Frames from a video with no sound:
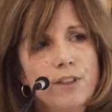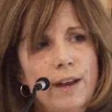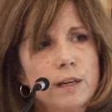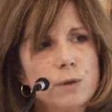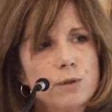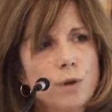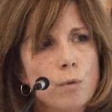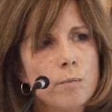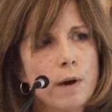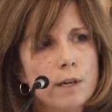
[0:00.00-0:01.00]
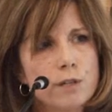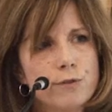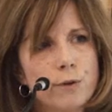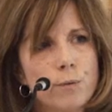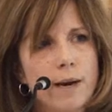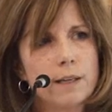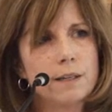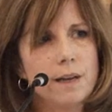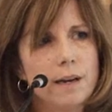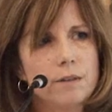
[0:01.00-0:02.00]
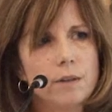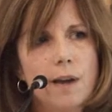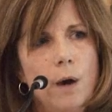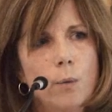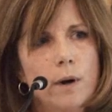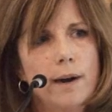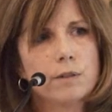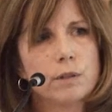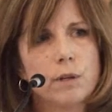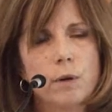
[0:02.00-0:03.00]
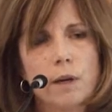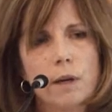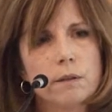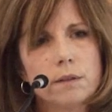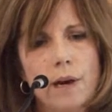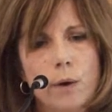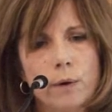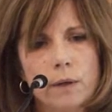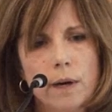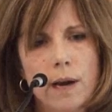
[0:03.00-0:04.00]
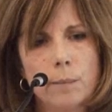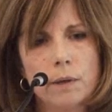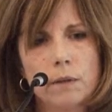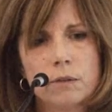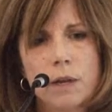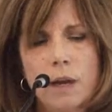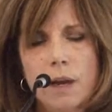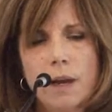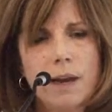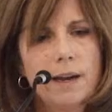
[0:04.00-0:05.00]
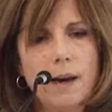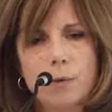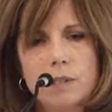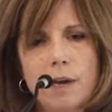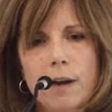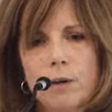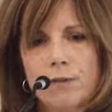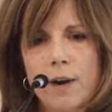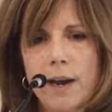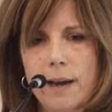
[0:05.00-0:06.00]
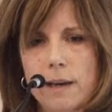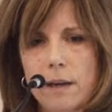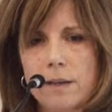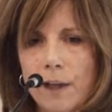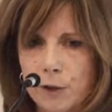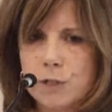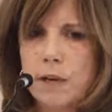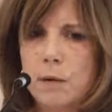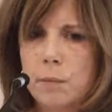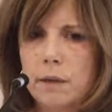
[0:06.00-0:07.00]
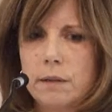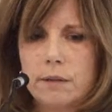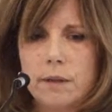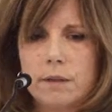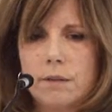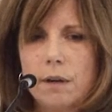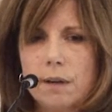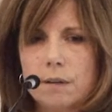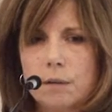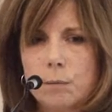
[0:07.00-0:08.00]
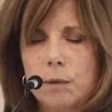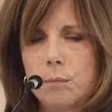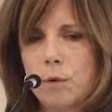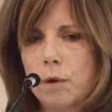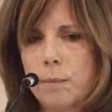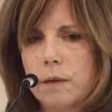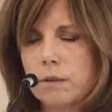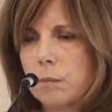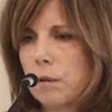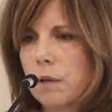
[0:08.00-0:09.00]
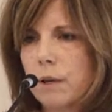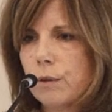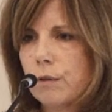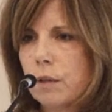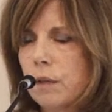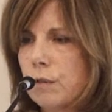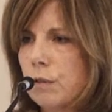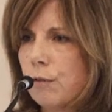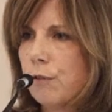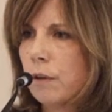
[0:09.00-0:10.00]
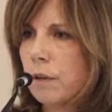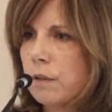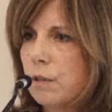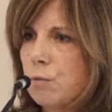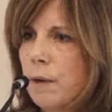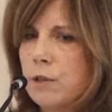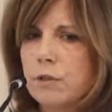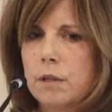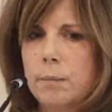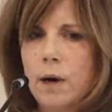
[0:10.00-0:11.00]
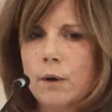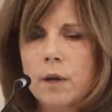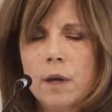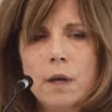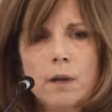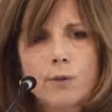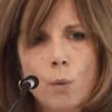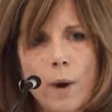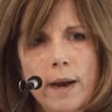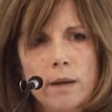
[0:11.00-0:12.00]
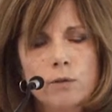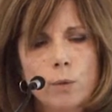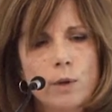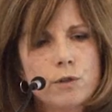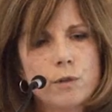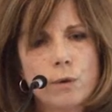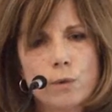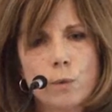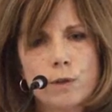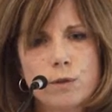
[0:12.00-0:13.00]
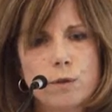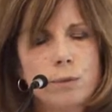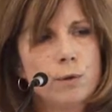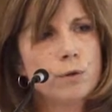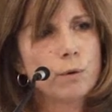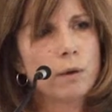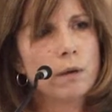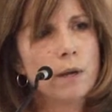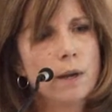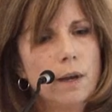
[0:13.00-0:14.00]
thank you so much for recognizing how we're executing on the Tower and Commons. And I would tell you, if I had another 10 minutes, I could talk a little bit more about some of the other things that Phyllis has mentioned about the ways in which Northwestern Mutual